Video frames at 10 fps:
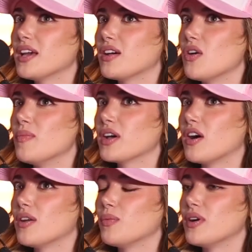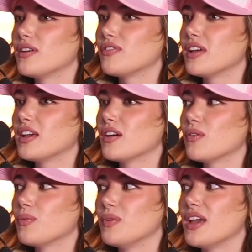like, oh my god, what if like
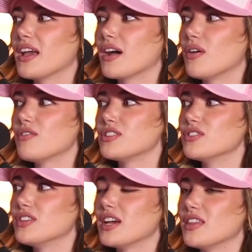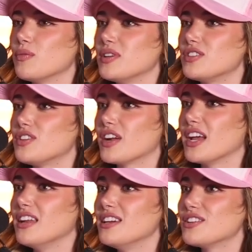we hang out every single day and then we just start
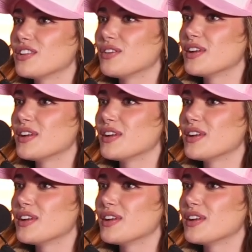hating each other